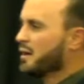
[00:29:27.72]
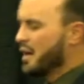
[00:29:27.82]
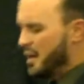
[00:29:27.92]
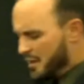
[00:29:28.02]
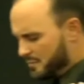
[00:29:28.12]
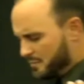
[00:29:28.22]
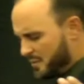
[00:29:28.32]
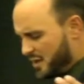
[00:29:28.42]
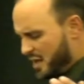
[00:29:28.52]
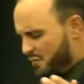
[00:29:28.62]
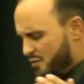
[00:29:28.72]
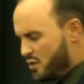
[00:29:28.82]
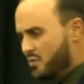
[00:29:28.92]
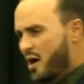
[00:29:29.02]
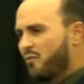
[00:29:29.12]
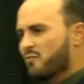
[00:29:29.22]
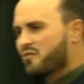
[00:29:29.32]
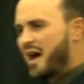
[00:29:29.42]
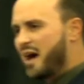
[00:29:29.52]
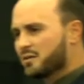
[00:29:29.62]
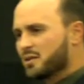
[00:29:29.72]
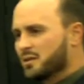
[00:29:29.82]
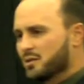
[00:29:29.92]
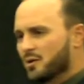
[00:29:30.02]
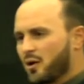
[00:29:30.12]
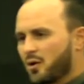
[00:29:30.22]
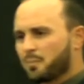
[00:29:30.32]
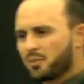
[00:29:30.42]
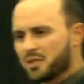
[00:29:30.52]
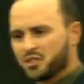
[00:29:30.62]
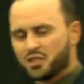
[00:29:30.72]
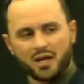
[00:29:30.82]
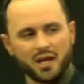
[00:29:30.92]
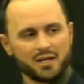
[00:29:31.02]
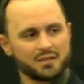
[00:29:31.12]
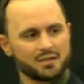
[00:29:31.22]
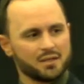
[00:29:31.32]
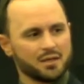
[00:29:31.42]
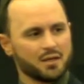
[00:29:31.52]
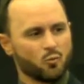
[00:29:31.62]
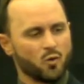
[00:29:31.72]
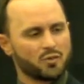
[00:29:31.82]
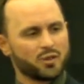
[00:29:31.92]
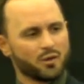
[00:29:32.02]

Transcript: If you don't value or appreciate what the